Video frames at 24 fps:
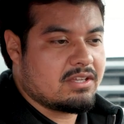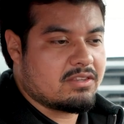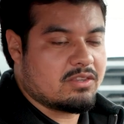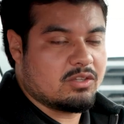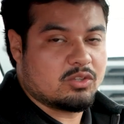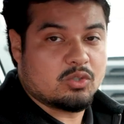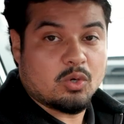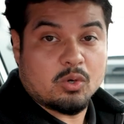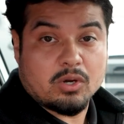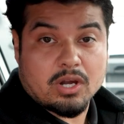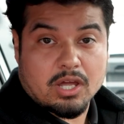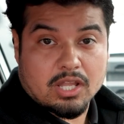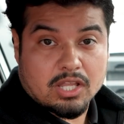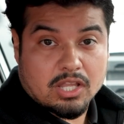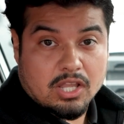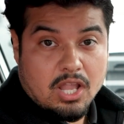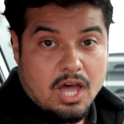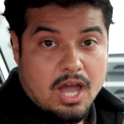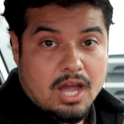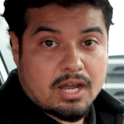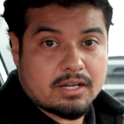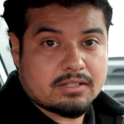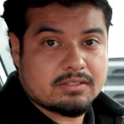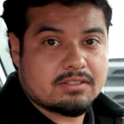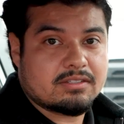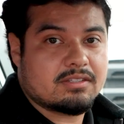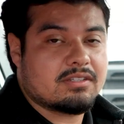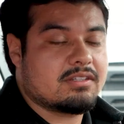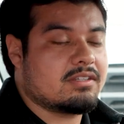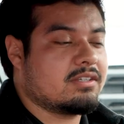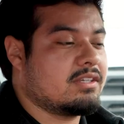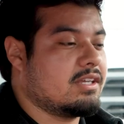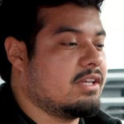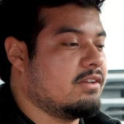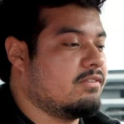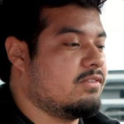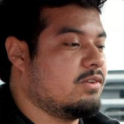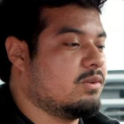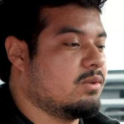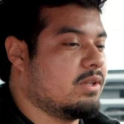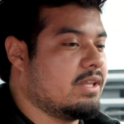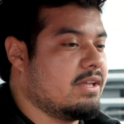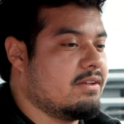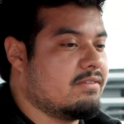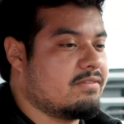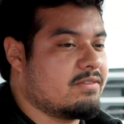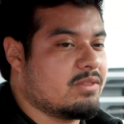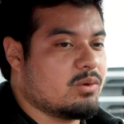the door unlocked, if you
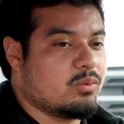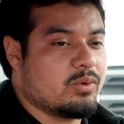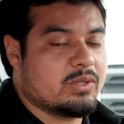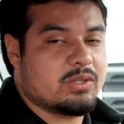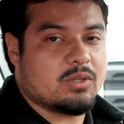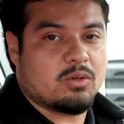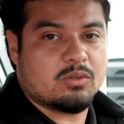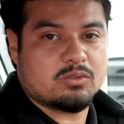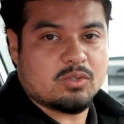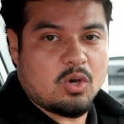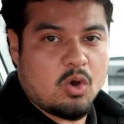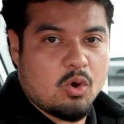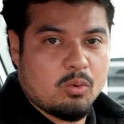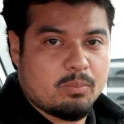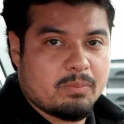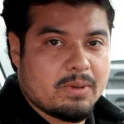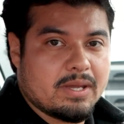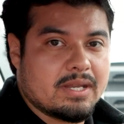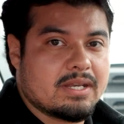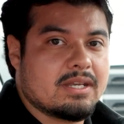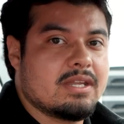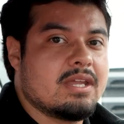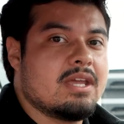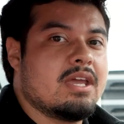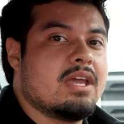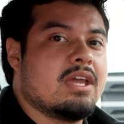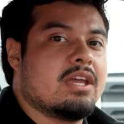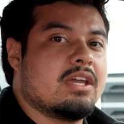leave the windows open,